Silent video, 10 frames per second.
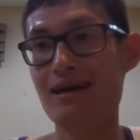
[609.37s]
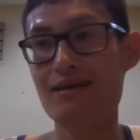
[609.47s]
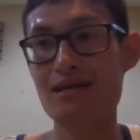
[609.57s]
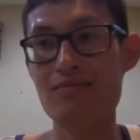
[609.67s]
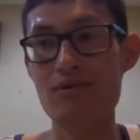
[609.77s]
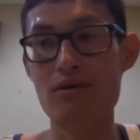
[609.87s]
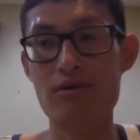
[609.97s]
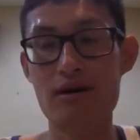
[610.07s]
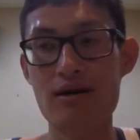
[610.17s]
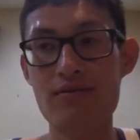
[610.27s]
except your
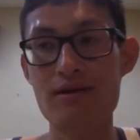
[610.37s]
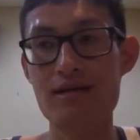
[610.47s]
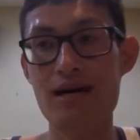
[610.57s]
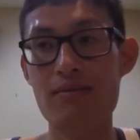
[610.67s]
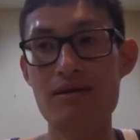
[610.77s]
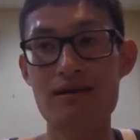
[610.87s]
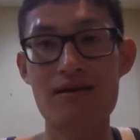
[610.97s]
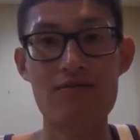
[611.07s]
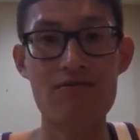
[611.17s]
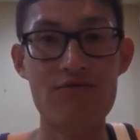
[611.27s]
recovery time is like
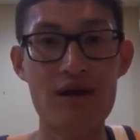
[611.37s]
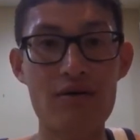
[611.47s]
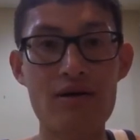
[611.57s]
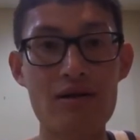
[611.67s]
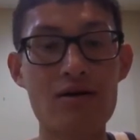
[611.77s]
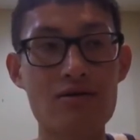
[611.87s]
very long.